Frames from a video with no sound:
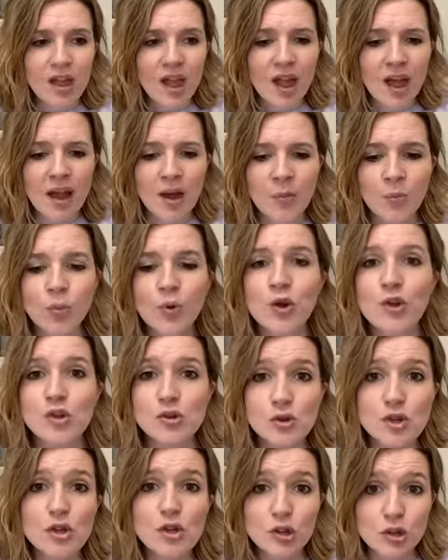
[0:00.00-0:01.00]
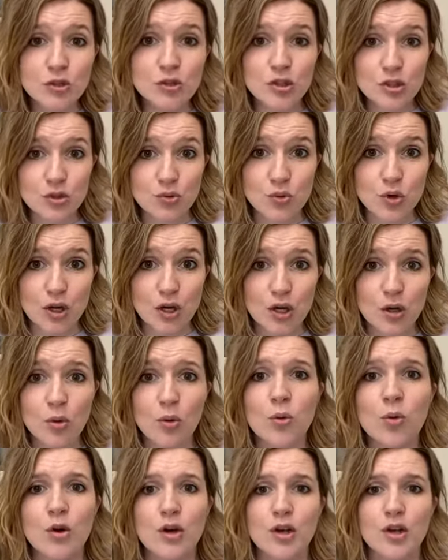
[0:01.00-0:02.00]
where you can close the door
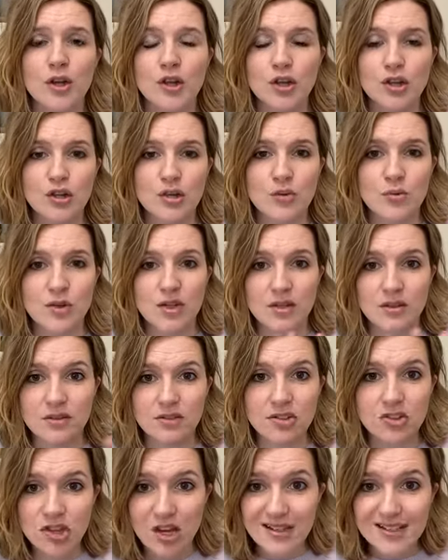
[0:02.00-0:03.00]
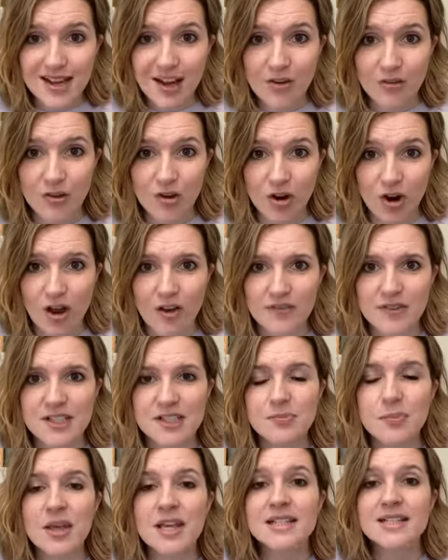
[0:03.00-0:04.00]
or you can shut down your office
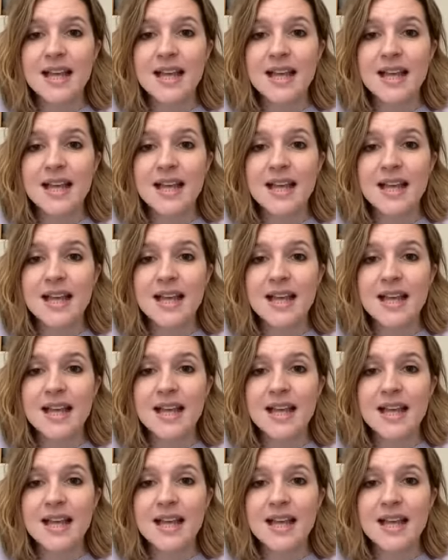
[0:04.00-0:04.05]
space,